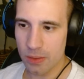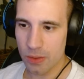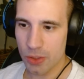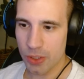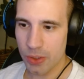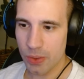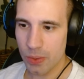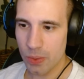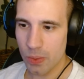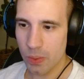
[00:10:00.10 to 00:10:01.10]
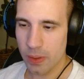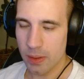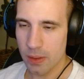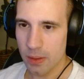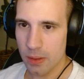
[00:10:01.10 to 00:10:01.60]
2
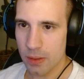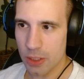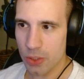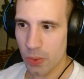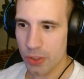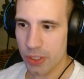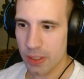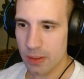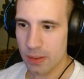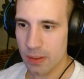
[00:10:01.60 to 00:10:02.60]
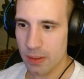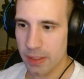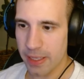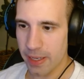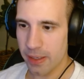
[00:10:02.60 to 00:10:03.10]
distortion
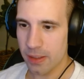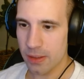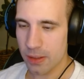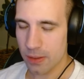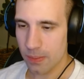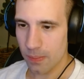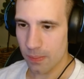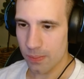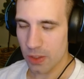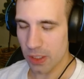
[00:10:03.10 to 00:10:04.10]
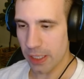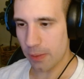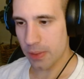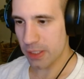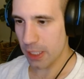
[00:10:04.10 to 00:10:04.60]
cannons to
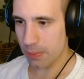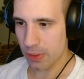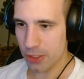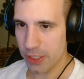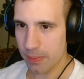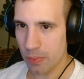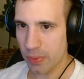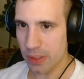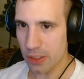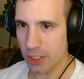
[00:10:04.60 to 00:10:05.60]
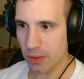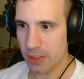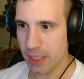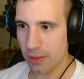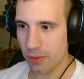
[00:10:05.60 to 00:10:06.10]
help disable the ship and bring the shields
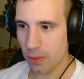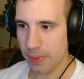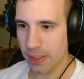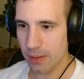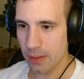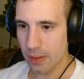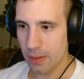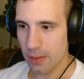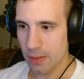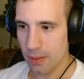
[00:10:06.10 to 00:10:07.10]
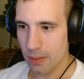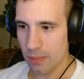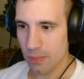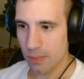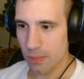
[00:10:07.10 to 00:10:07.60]
down a little bit.
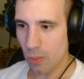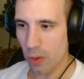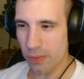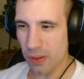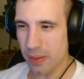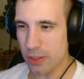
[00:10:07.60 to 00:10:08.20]
More of the laser